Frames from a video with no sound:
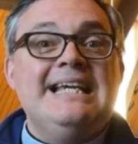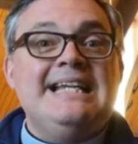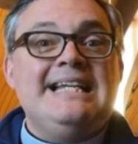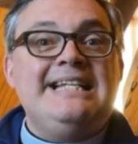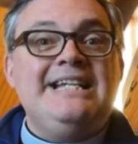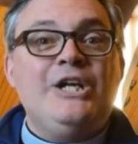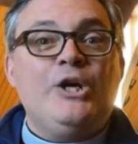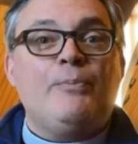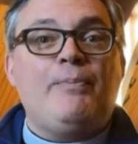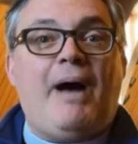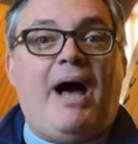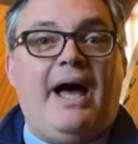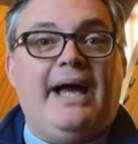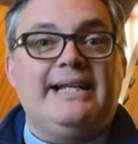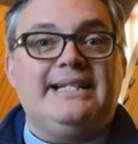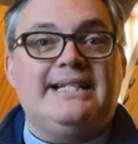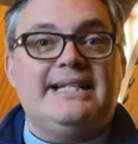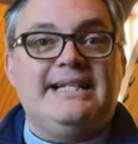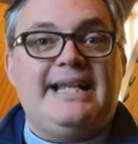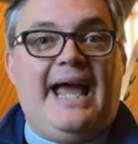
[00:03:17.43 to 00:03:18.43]

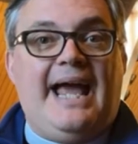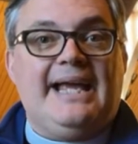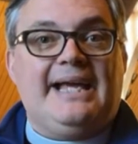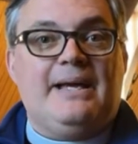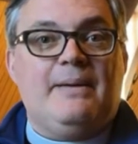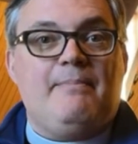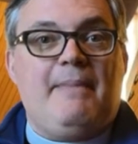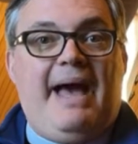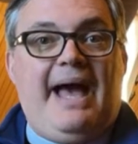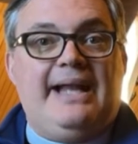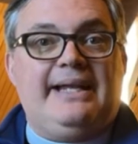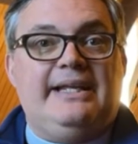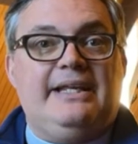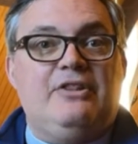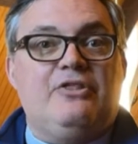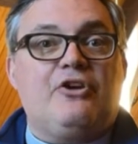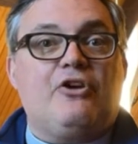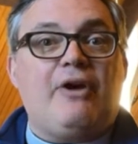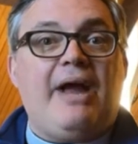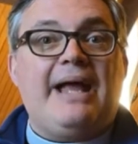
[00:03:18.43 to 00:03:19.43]
Nearby to Nag
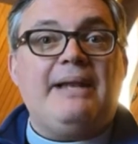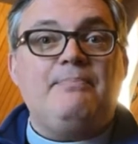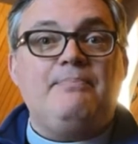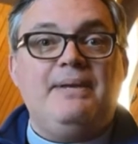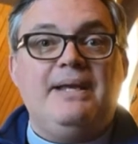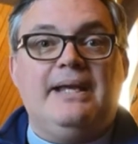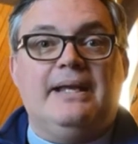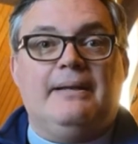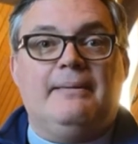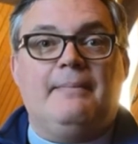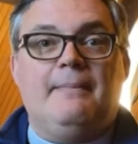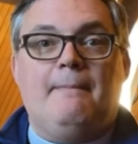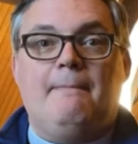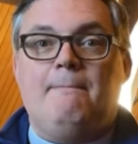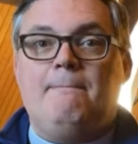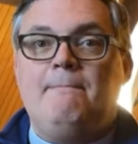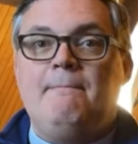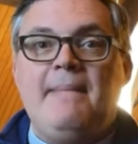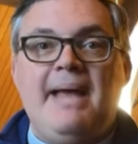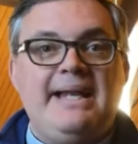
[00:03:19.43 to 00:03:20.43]
Hamadi, there had been,
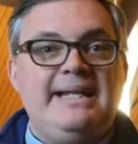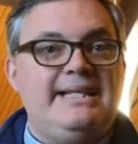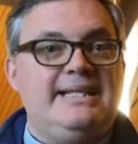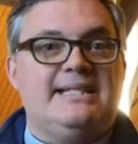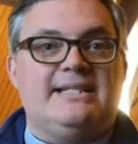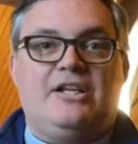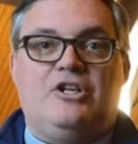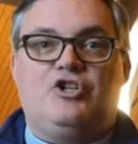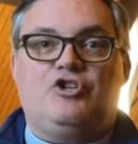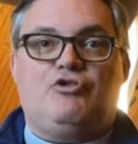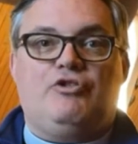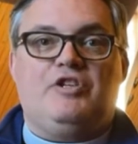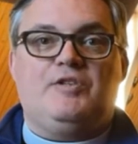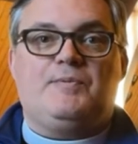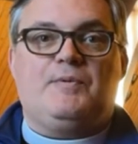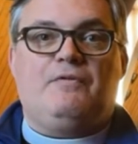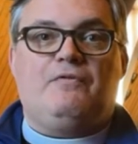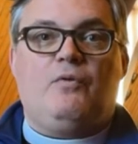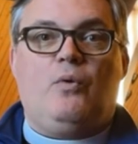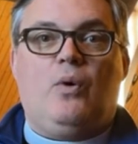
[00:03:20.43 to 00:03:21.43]
many
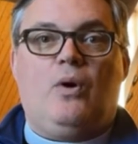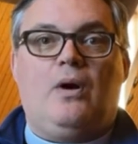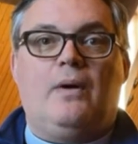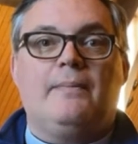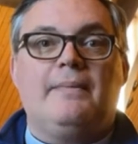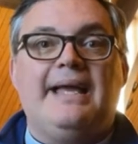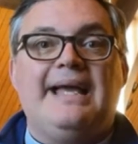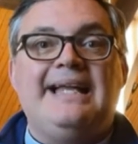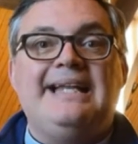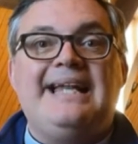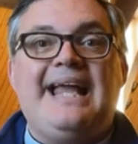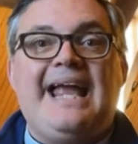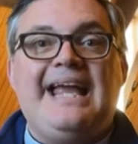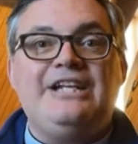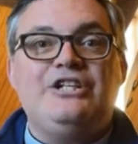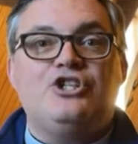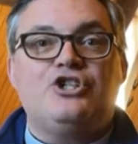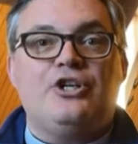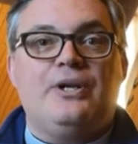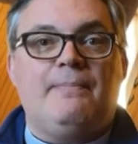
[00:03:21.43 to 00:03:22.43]
centuries before, an
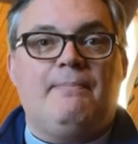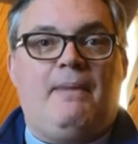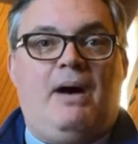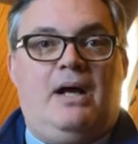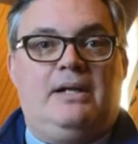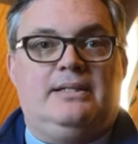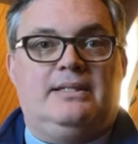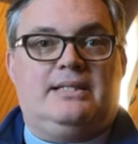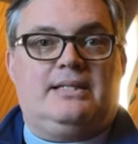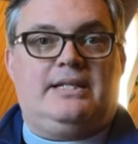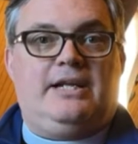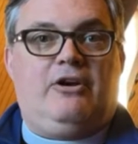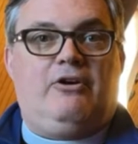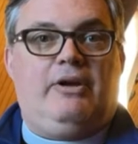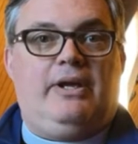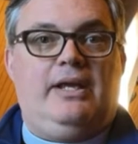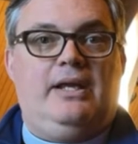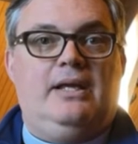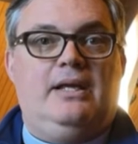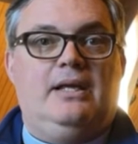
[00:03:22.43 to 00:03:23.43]
ancient
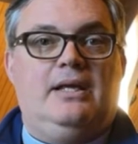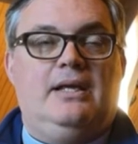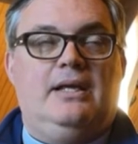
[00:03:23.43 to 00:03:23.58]
monastery.